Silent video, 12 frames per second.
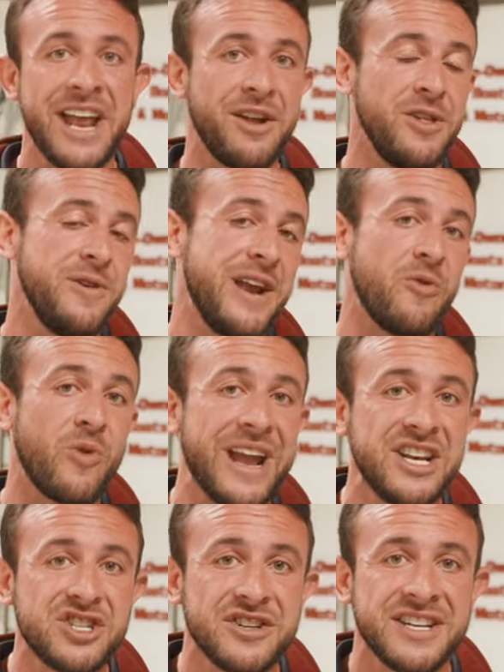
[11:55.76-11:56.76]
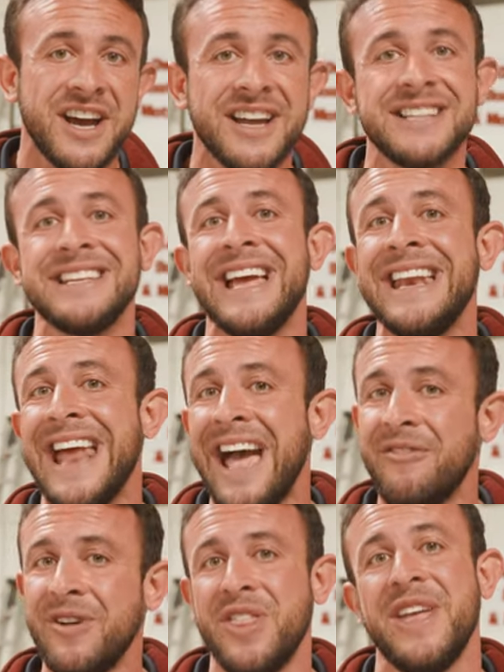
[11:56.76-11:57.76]
including Ranger Tugs and
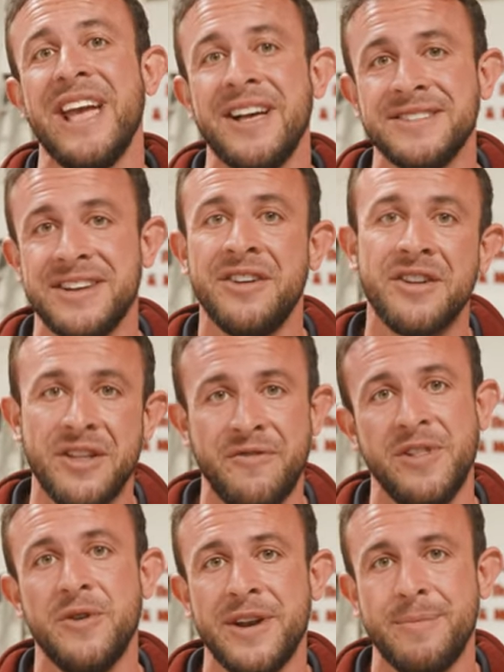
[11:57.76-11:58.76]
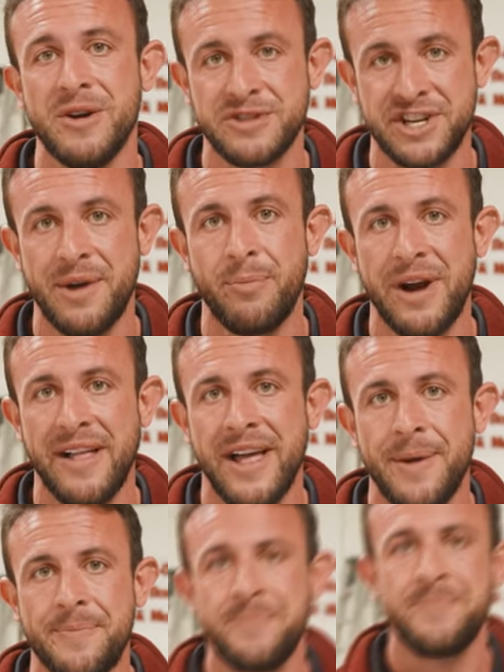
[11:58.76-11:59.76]
everything else under the Fluid Motion umbrella.